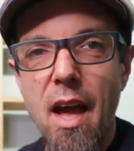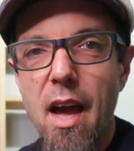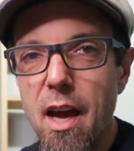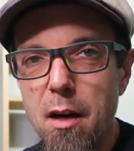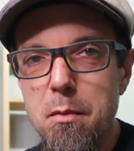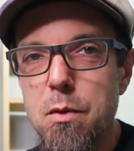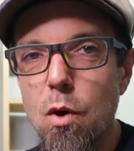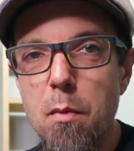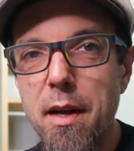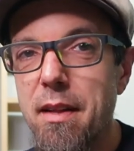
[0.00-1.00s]
and
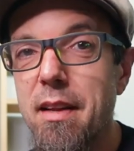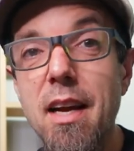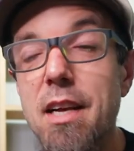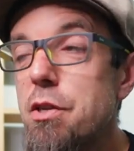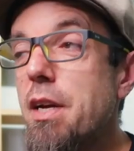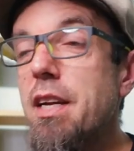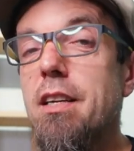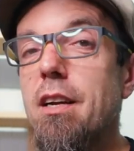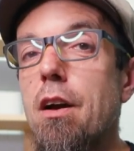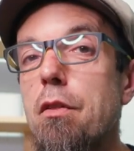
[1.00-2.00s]
absorb it. And then as you get
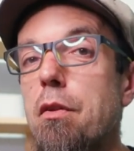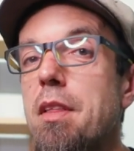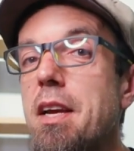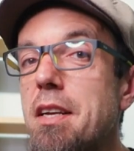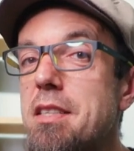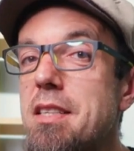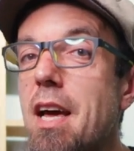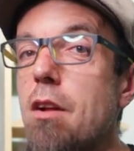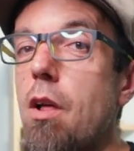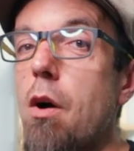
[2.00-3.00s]
into other things,
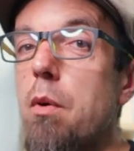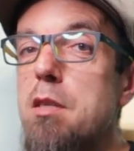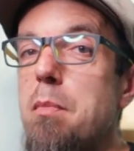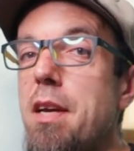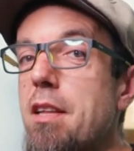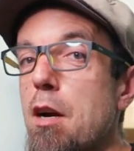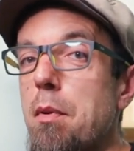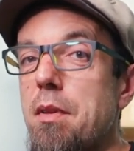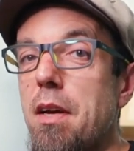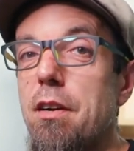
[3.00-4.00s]
that'll always be there,
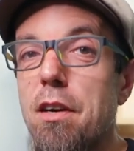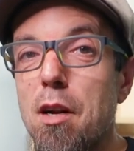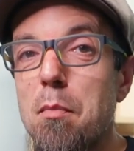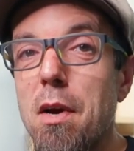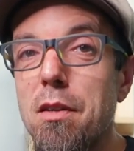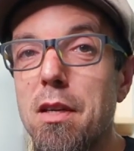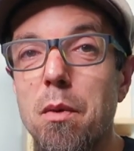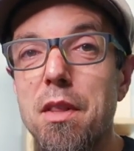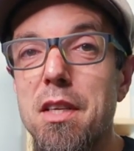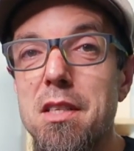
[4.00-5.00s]
but then you're going to meld it
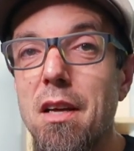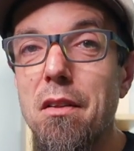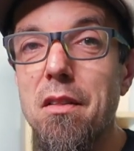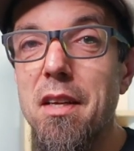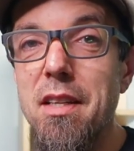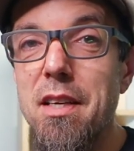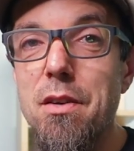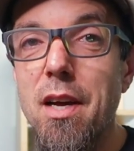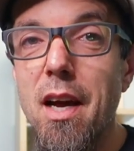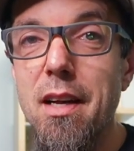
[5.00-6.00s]
with this other thing that
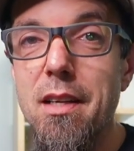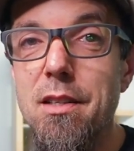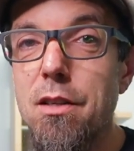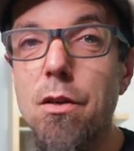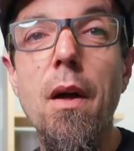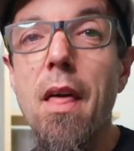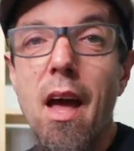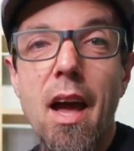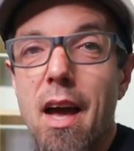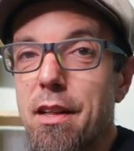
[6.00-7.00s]
you got into,
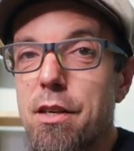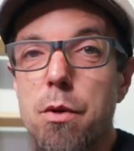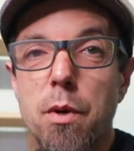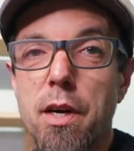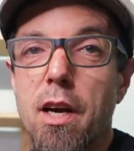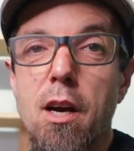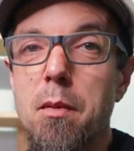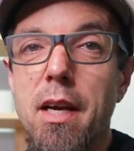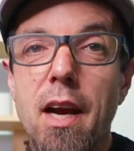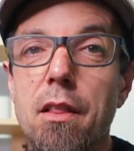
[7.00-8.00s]
and the two are going to come
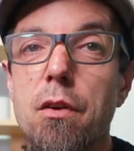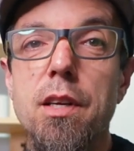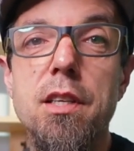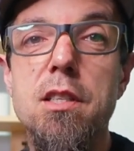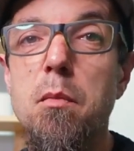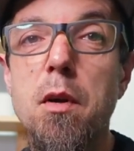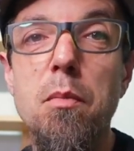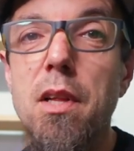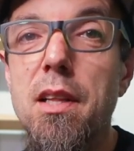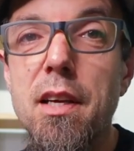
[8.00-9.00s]
together into some
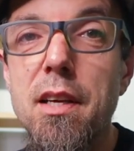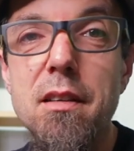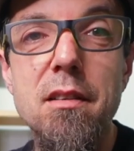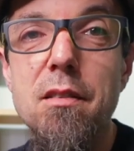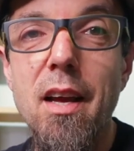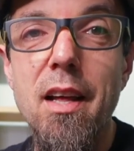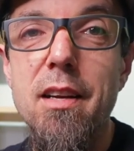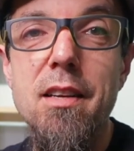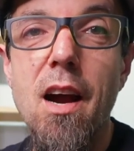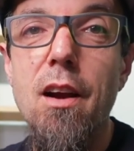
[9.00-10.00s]
completely and
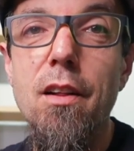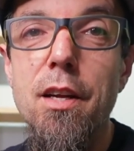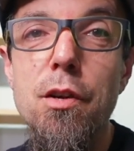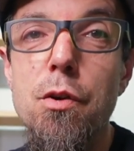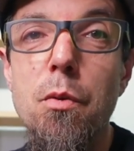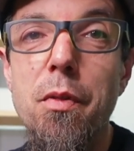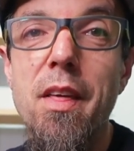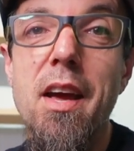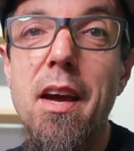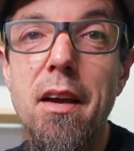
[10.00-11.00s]
entirely new
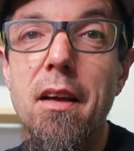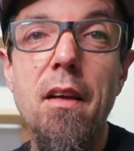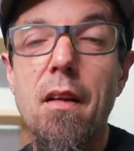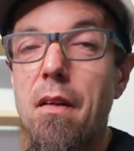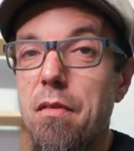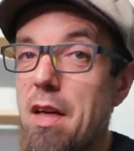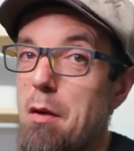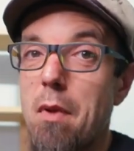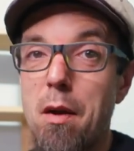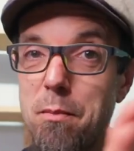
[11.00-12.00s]
thing
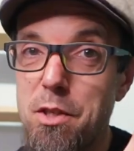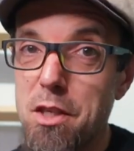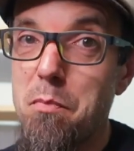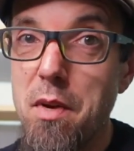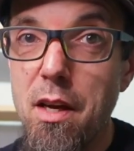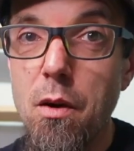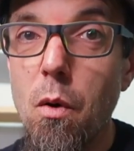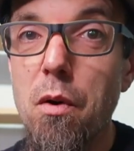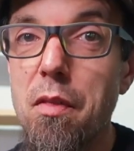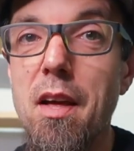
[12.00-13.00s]
that might just be
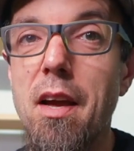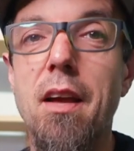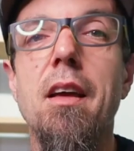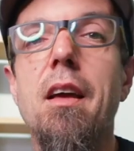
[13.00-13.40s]
your thing.